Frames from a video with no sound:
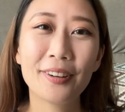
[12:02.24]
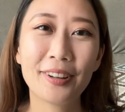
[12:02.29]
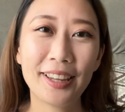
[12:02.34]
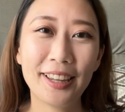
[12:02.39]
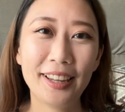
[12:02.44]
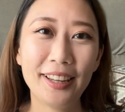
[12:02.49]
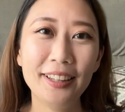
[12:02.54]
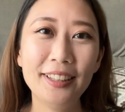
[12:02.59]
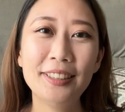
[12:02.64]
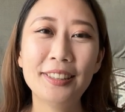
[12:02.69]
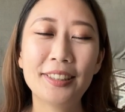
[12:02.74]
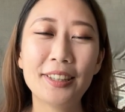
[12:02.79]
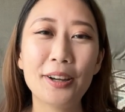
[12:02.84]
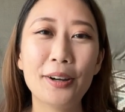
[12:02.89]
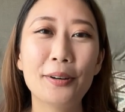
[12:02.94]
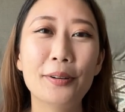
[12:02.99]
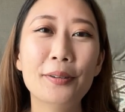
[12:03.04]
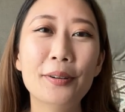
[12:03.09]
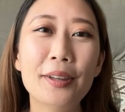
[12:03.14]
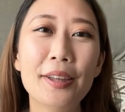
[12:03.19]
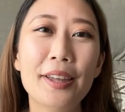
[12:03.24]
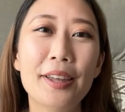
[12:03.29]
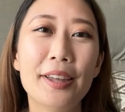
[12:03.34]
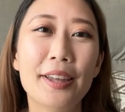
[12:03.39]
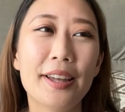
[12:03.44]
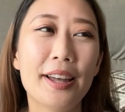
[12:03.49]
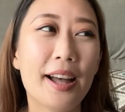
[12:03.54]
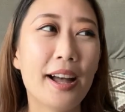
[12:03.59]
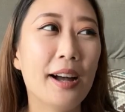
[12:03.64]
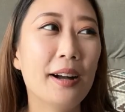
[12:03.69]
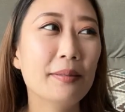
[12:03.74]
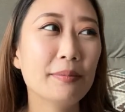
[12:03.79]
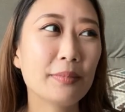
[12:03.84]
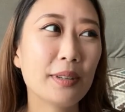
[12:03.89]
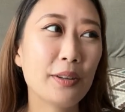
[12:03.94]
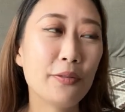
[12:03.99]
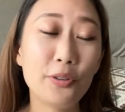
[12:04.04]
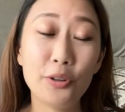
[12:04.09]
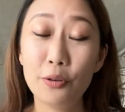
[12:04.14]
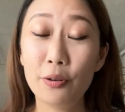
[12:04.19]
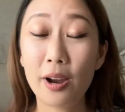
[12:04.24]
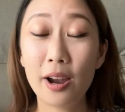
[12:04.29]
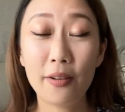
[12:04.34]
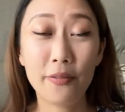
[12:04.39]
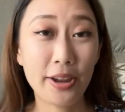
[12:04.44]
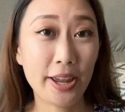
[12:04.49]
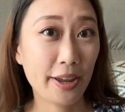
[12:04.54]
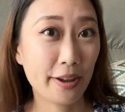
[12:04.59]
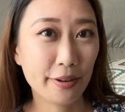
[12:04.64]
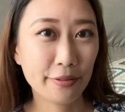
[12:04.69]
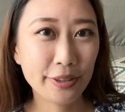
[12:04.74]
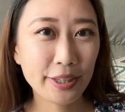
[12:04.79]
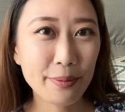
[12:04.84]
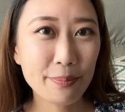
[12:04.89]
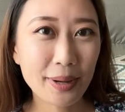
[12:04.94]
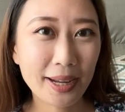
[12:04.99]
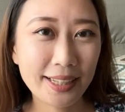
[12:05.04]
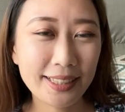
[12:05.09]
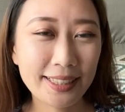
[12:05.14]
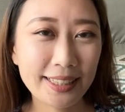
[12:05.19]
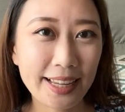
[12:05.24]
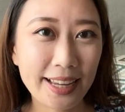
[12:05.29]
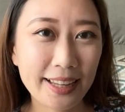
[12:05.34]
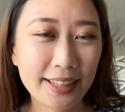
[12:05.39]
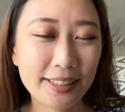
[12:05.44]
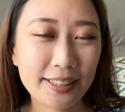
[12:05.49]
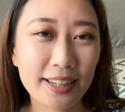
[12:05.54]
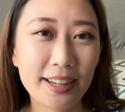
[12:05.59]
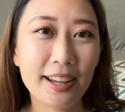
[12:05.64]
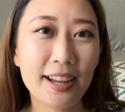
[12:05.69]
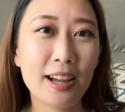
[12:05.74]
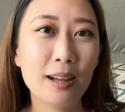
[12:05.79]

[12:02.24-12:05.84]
okay? So if you have a healthy mindset,